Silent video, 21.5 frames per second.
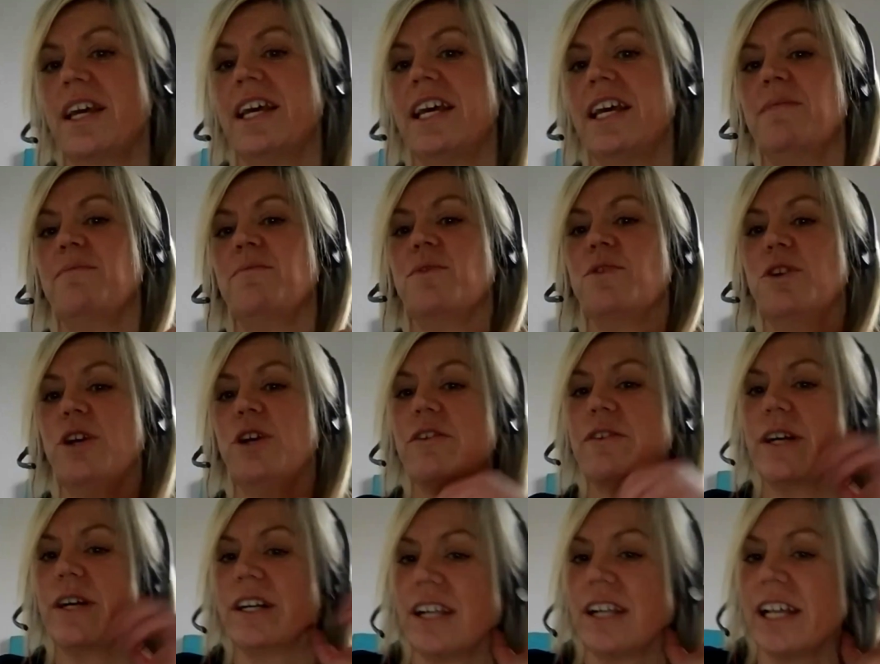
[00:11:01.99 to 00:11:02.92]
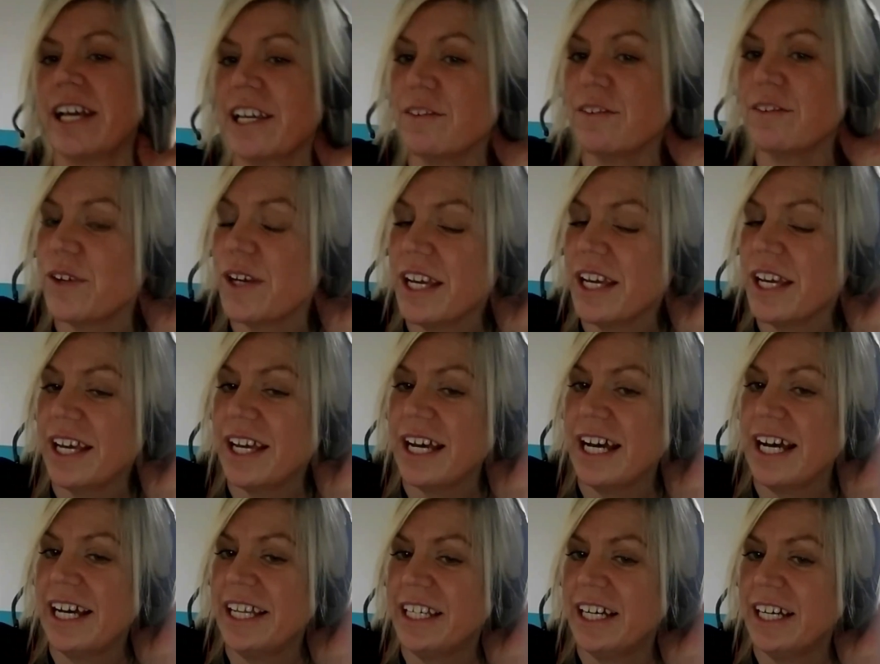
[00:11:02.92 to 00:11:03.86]
throughout her life,
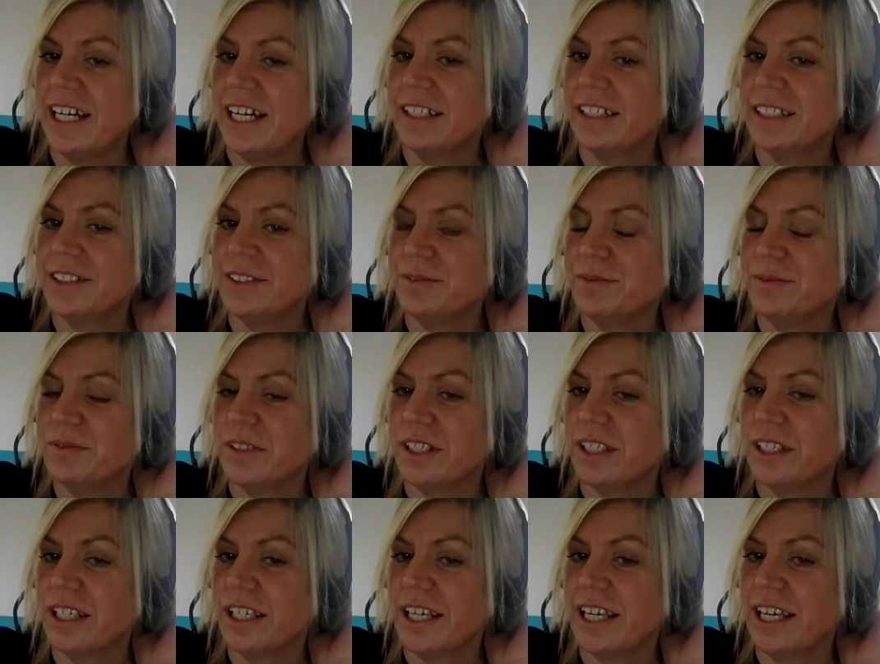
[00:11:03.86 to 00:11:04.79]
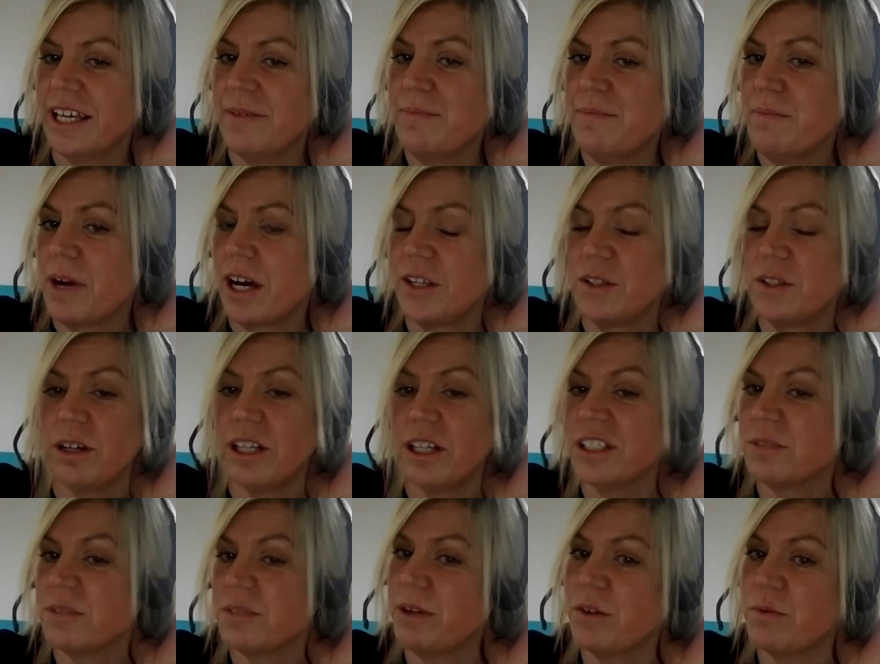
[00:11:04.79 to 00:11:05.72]
and Alan had
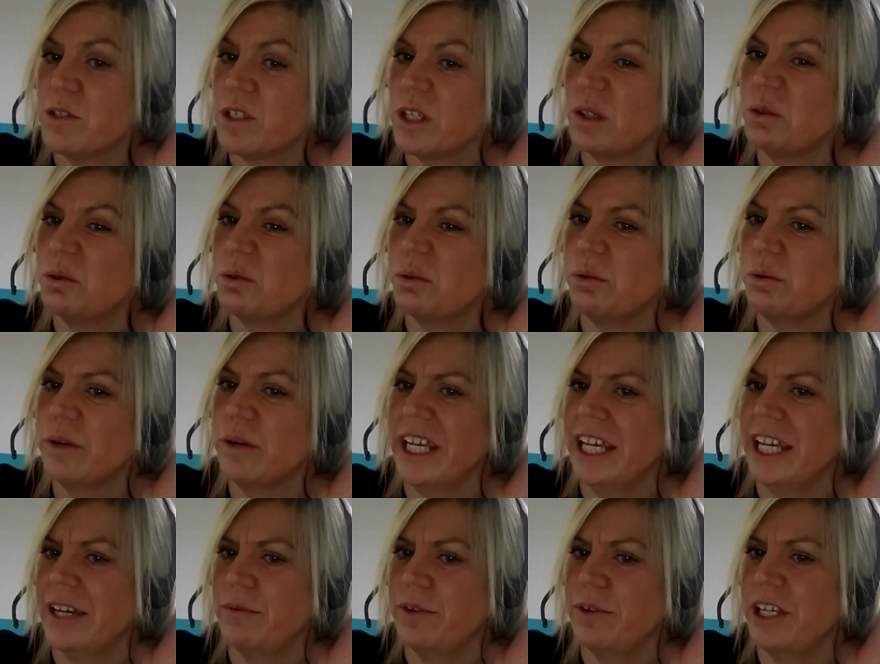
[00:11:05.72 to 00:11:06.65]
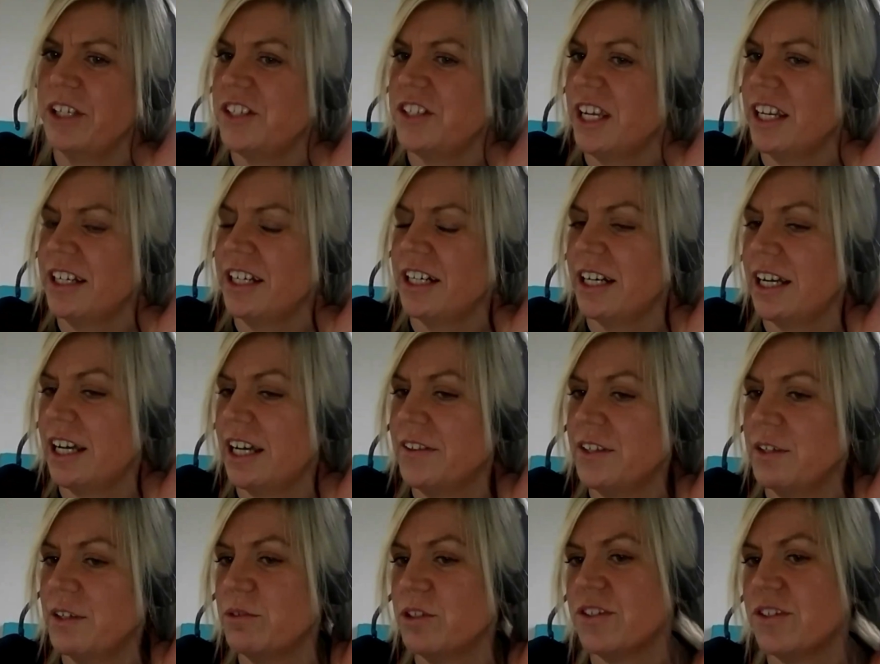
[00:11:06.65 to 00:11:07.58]
worked, but it was a low wage earner,
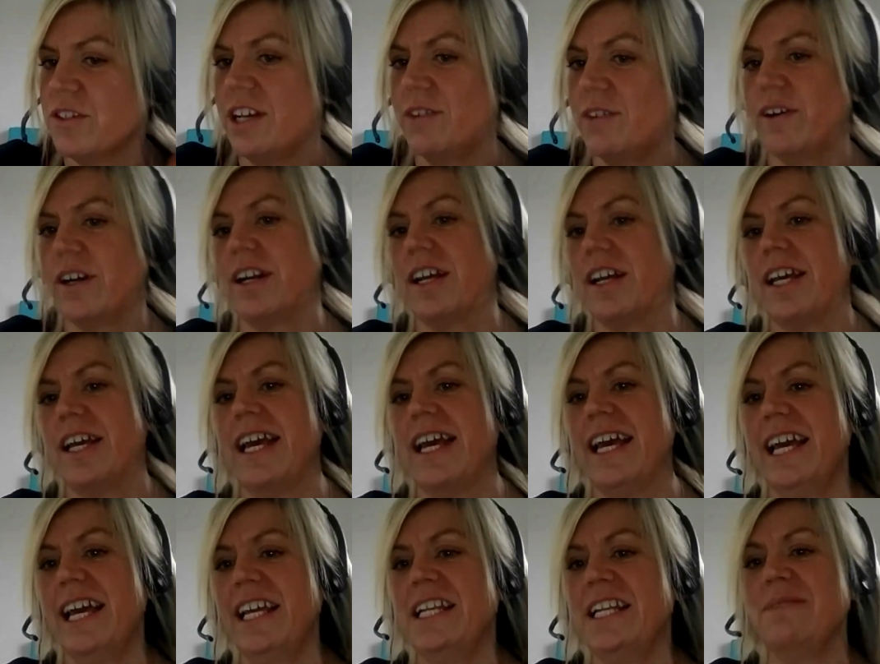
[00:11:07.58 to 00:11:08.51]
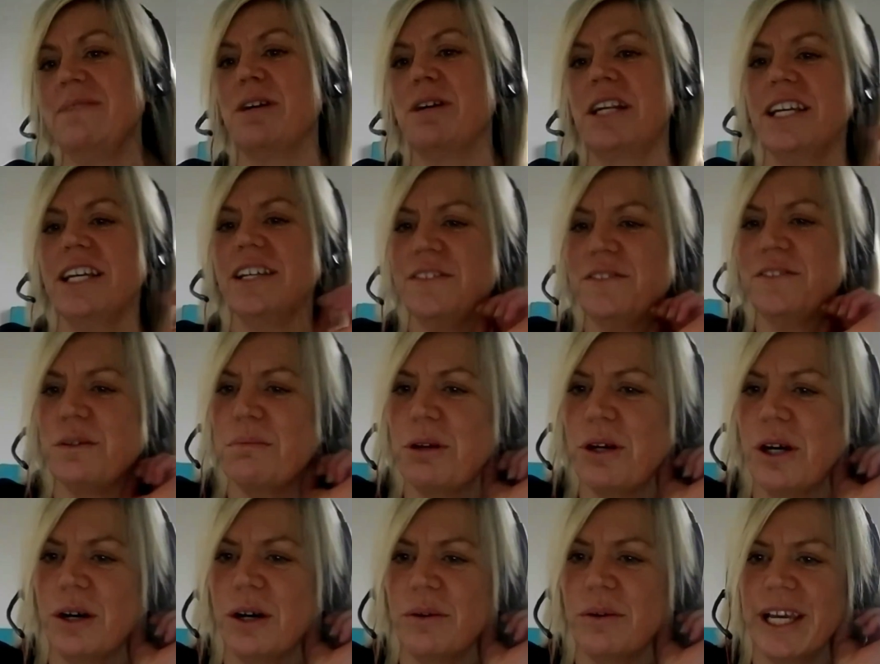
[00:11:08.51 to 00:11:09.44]
and there was never any money to
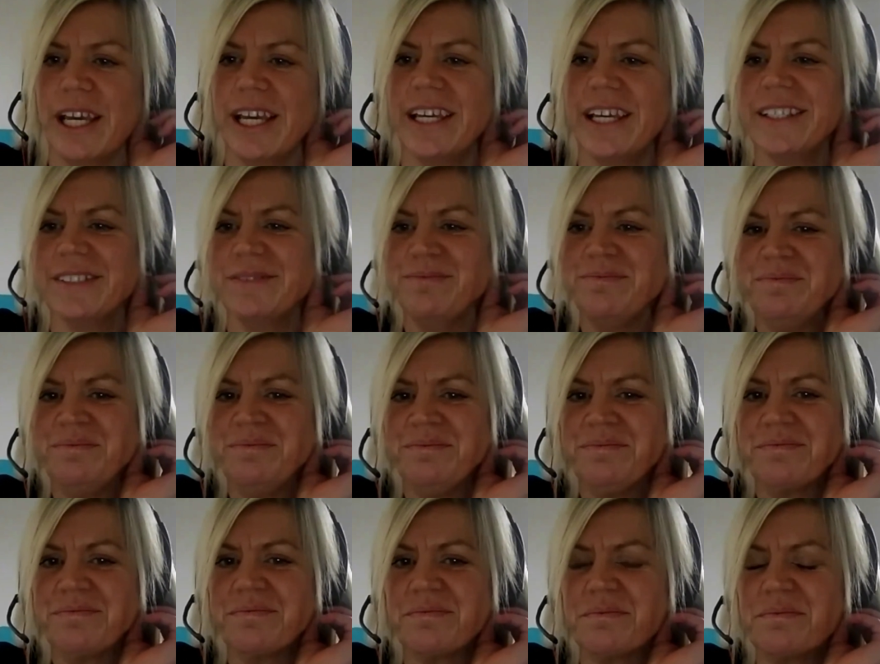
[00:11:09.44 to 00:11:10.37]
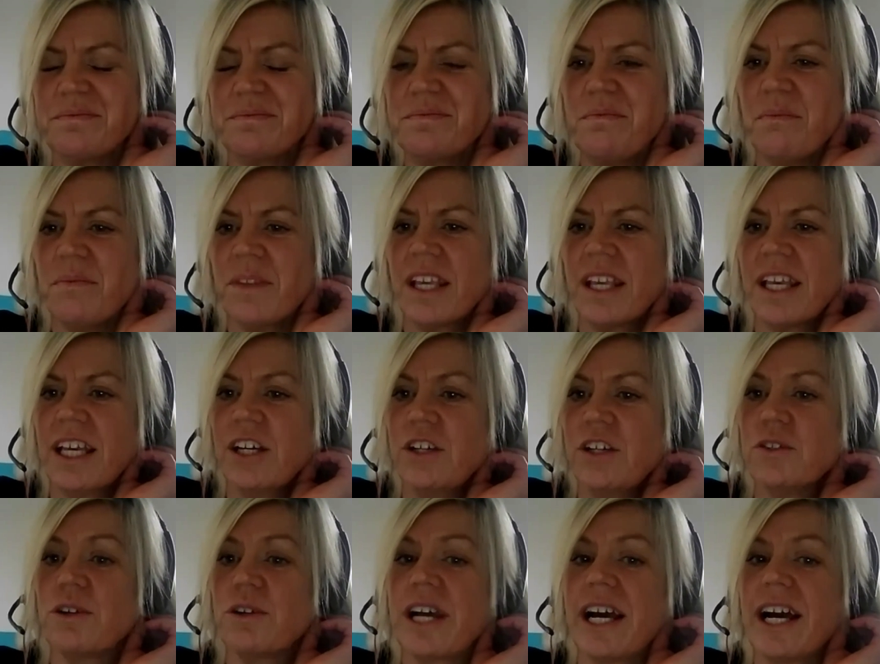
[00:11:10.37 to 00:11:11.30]
put away.
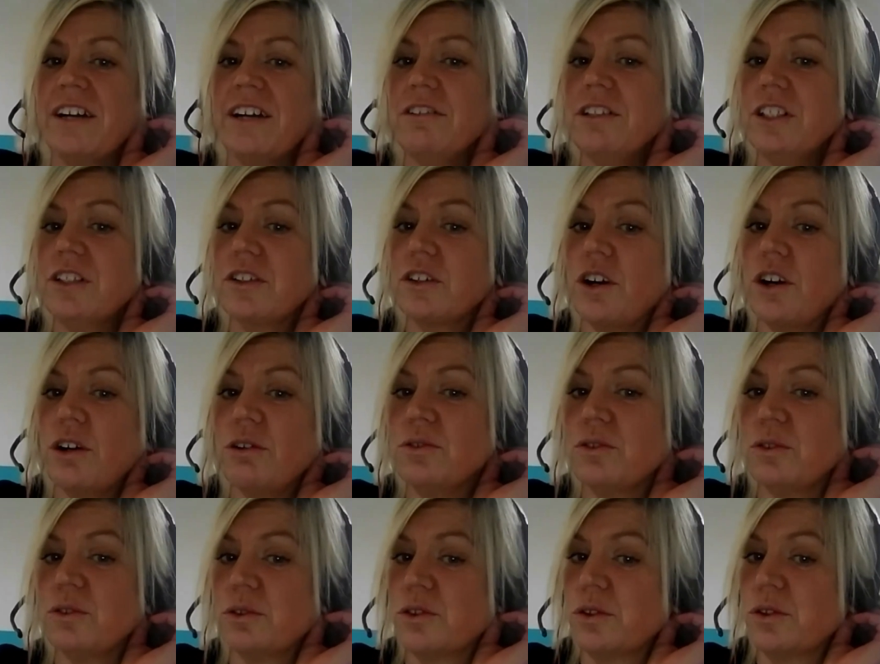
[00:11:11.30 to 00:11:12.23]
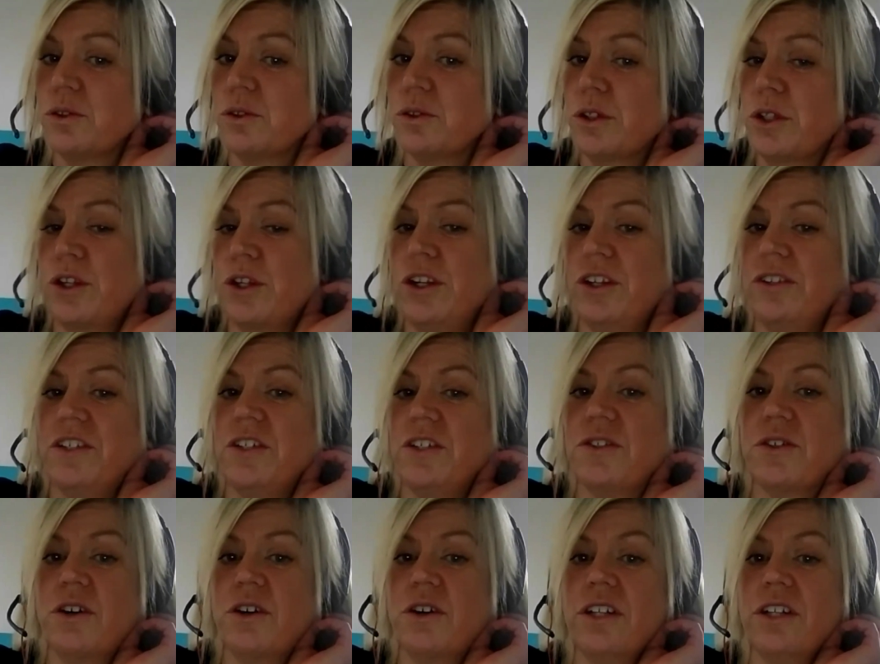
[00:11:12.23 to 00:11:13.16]
So Carol had called Social Security
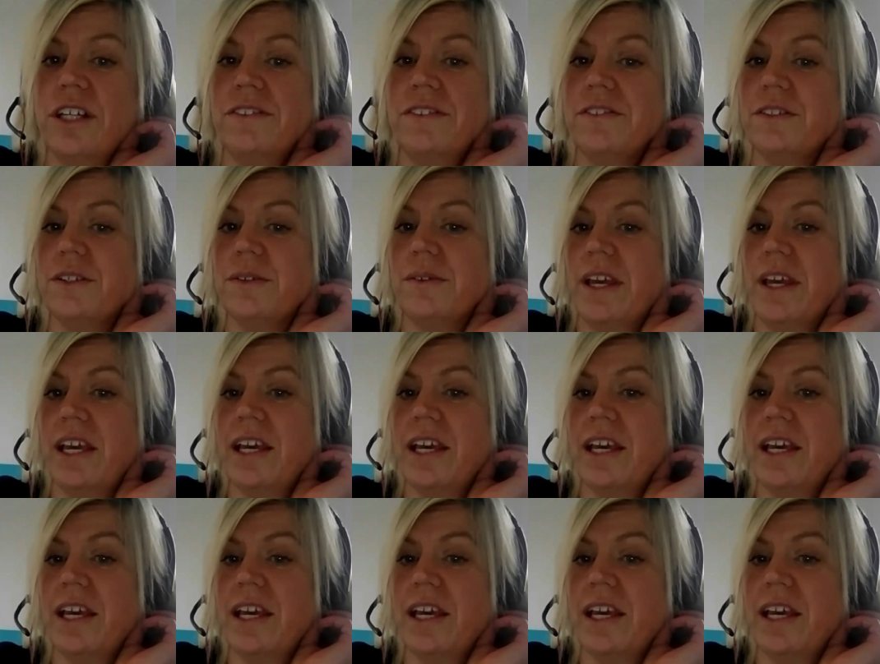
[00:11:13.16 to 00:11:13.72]
Scotland